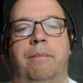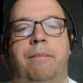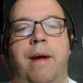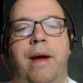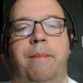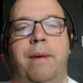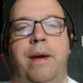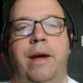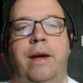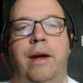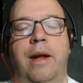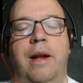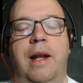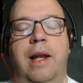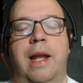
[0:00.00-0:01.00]
Maybe
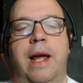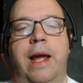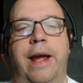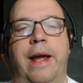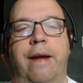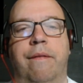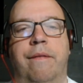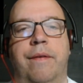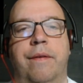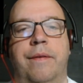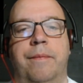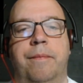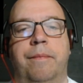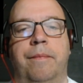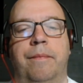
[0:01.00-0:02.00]
leave.
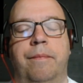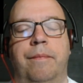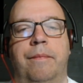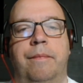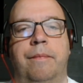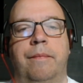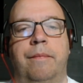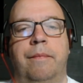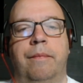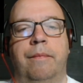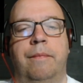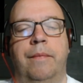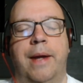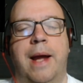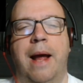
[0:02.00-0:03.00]

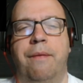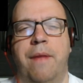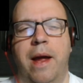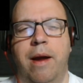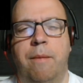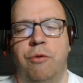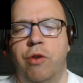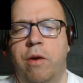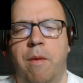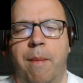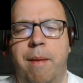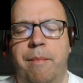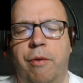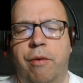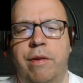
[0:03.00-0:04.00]
Can they? I'm trying to
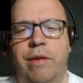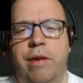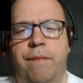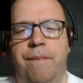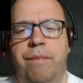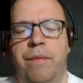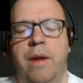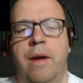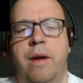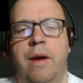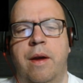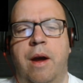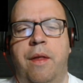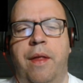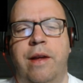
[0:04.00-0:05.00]
remember.
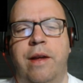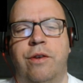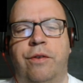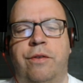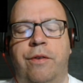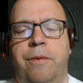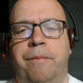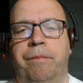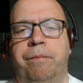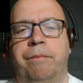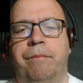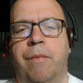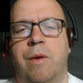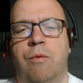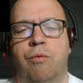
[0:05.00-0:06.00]
Are they just
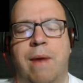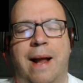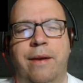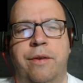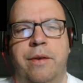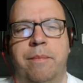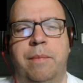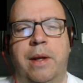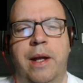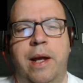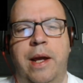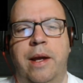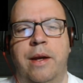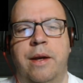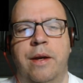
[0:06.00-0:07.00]

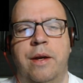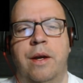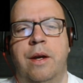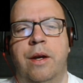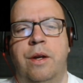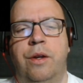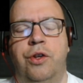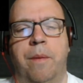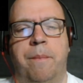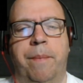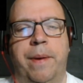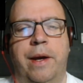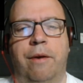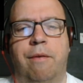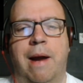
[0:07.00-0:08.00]
randomly
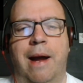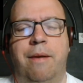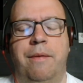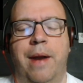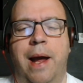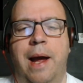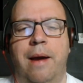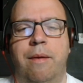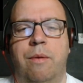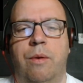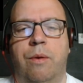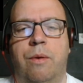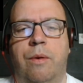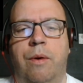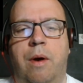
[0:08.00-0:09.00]
jumping around now?
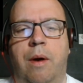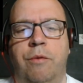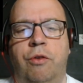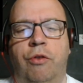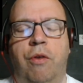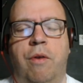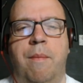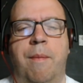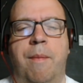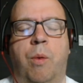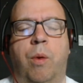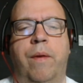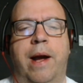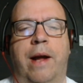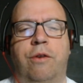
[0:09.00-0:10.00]
Or I'm just trying to remember
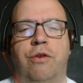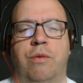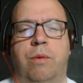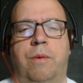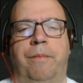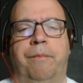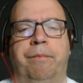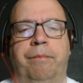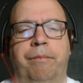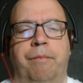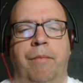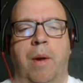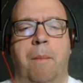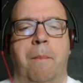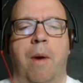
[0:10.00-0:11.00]
what the actual
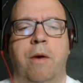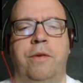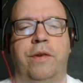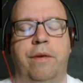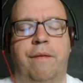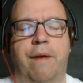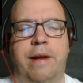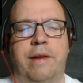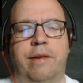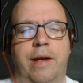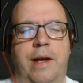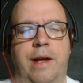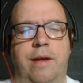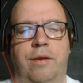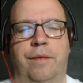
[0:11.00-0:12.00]
motivator
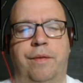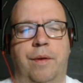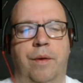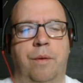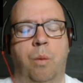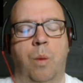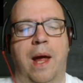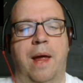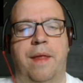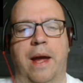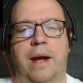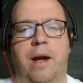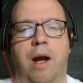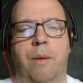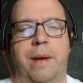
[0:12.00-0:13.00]
is for where
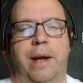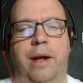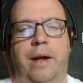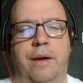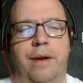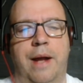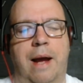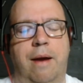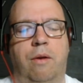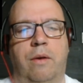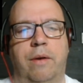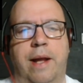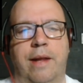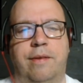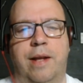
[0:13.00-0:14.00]
they're going and how
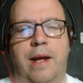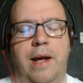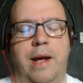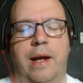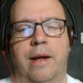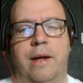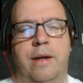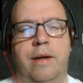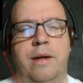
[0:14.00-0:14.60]
long they're staying.